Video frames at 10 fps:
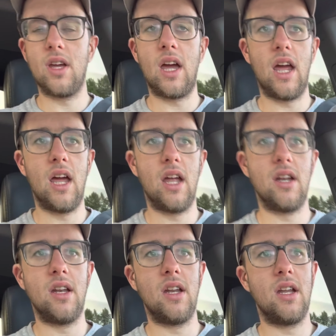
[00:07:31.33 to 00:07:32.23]
And
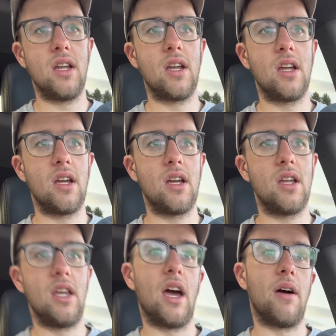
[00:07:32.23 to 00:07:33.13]

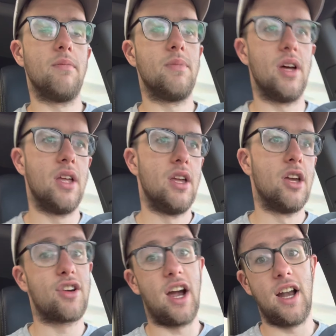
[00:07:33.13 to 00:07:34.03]
yeah, but
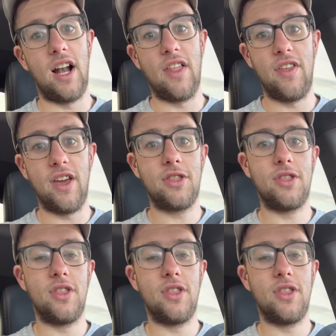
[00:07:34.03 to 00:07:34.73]
granted, I think